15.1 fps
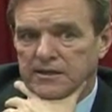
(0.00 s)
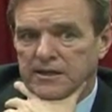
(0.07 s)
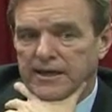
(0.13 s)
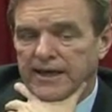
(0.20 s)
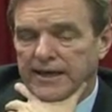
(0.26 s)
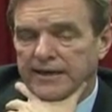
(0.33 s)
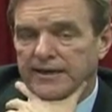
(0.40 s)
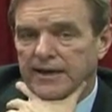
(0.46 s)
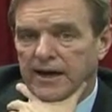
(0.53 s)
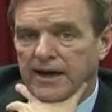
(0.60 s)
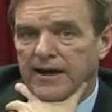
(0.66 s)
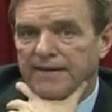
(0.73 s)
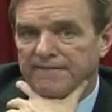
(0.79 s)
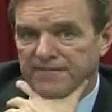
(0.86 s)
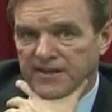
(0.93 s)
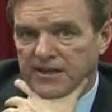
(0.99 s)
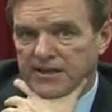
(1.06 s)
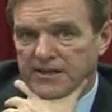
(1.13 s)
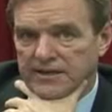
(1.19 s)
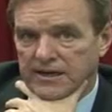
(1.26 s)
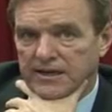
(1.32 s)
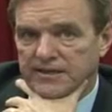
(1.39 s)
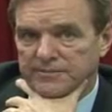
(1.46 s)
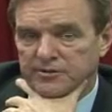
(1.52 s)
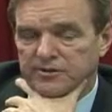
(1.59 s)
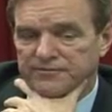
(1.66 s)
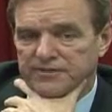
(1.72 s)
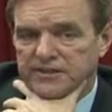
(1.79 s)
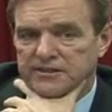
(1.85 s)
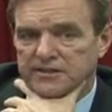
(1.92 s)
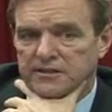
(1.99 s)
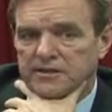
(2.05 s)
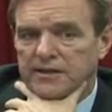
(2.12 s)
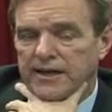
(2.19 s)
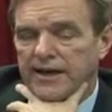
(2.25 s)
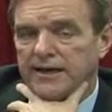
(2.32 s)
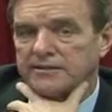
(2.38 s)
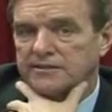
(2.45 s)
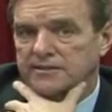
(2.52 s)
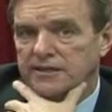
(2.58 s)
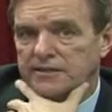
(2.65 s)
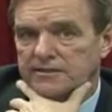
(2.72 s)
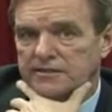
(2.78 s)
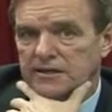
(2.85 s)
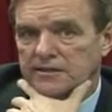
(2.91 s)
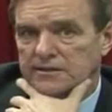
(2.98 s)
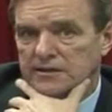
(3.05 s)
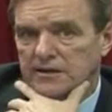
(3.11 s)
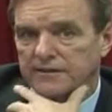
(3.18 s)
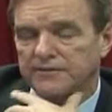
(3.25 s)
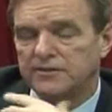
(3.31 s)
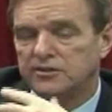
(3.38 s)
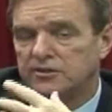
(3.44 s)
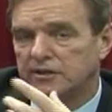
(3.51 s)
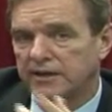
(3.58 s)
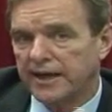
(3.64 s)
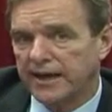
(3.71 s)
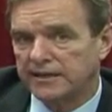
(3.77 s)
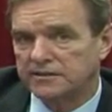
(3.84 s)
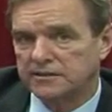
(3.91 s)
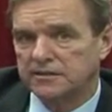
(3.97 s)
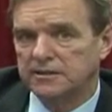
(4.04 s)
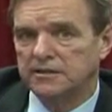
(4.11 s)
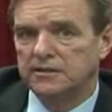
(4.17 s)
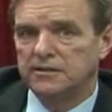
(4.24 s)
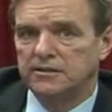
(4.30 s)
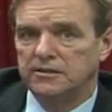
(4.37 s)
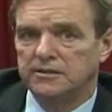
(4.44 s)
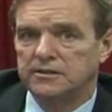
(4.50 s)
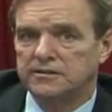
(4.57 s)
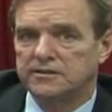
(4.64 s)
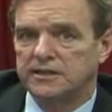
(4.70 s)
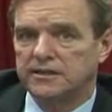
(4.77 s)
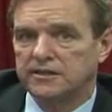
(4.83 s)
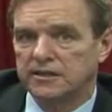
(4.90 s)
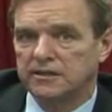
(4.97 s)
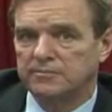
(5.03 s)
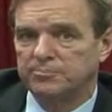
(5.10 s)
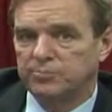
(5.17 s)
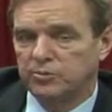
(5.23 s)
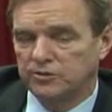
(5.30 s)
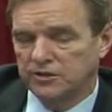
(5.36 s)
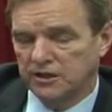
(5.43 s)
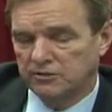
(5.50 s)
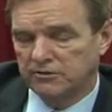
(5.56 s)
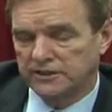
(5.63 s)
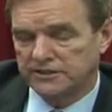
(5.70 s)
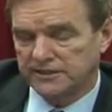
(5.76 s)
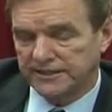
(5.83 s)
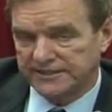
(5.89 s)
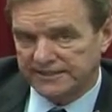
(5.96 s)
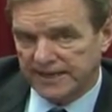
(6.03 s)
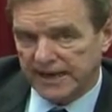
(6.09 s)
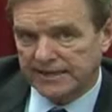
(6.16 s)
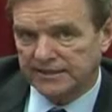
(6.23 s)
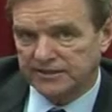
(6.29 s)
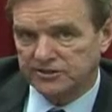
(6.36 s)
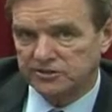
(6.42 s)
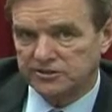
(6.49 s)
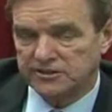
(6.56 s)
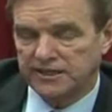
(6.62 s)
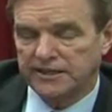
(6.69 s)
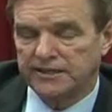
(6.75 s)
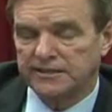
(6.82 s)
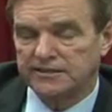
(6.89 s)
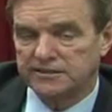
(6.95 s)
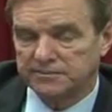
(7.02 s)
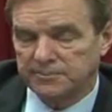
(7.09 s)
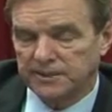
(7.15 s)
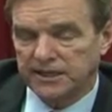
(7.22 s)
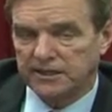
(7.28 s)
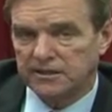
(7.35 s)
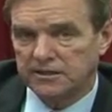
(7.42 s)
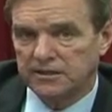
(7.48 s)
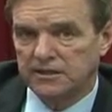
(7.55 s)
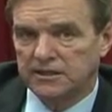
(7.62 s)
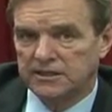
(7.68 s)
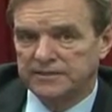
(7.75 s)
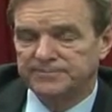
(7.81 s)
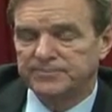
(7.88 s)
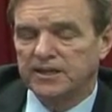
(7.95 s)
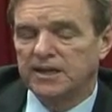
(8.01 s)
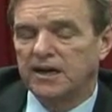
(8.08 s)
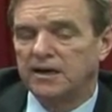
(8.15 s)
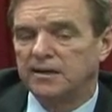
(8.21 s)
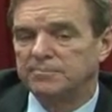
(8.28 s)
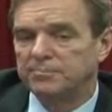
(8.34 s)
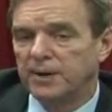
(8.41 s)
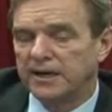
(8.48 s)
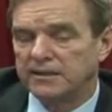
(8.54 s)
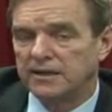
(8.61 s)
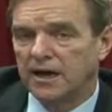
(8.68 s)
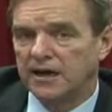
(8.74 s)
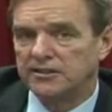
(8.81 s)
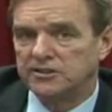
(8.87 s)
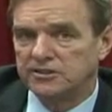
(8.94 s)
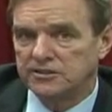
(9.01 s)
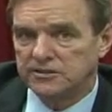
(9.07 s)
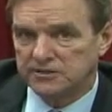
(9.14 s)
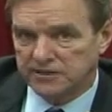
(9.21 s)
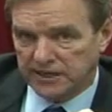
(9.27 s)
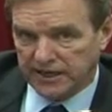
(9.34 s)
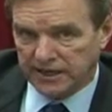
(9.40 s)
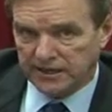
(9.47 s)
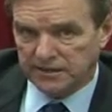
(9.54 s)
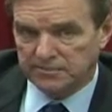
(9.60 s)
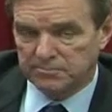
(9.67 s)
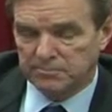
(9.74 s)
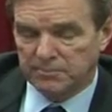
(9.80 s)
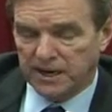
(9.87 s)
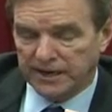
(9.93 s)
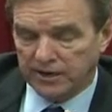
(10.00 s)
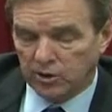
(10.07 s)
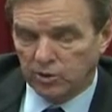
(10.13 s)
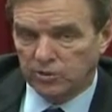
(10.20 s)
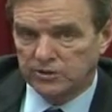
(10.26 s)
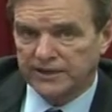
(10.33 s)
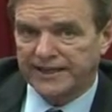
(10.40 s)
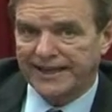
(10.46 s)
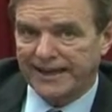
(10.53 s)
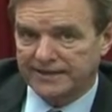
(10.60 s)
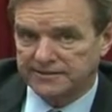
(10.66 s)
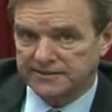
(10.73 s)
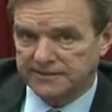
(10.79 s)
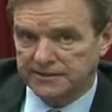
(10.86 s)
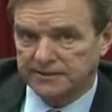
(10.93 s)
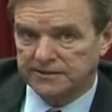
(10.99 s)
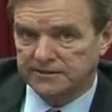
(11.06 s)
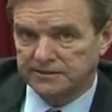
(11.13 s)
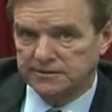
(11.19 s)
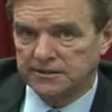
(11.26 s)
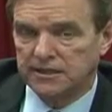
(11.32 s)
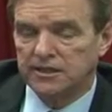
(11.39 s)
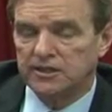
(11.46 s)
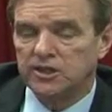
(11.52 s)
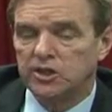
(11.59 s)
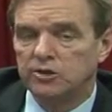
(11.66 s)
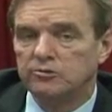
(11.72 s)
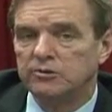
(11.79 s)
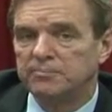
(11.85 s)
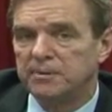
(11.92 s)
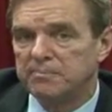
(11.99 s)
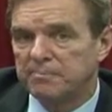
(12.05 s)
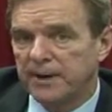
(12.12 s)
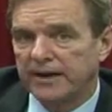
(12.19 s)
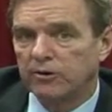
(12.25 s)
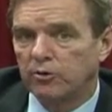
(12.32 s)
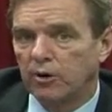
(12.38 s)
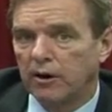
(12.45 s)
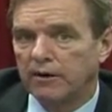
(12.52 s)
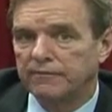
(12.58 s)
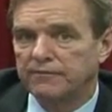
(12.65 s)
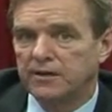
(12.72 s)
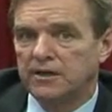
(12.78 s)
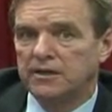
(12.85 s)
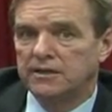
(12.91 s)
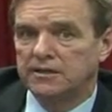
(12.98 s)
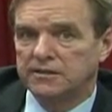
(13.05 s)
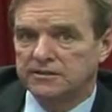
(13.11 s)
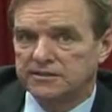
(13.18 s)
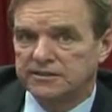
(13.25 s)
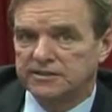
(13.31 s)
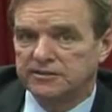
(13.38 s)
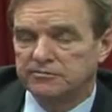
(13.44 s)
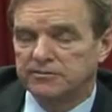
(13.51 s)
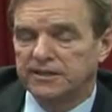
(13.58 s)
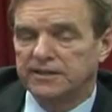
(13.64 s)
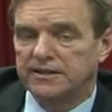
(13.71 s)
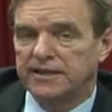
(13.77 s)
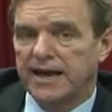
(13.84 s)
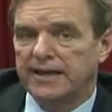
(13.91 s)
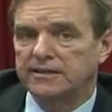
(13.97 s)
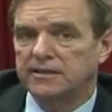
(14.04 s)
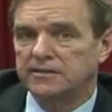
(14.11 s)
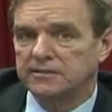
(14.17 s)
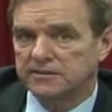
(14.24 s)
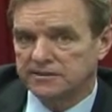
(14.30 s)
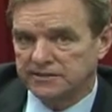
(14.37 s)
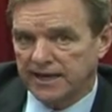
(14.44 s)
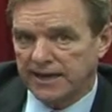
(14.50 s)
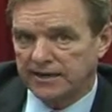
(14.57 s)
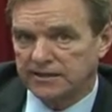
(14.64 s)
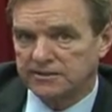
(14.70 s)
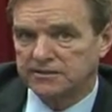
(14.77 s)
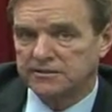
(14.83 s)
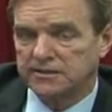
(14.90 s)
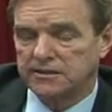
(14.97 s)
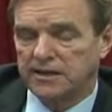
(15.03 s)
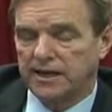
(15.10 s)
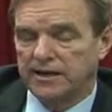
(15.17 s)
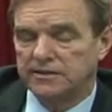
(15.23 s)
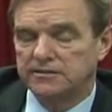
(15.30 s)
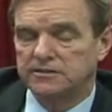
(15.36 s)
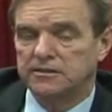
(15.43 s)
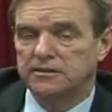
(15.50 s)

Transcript: NIV, non-immigrant visa, at state.gov, and you could ask. You could state the question exactly as you stated it to me. But I should say, my own guess is you would be better off considering that status as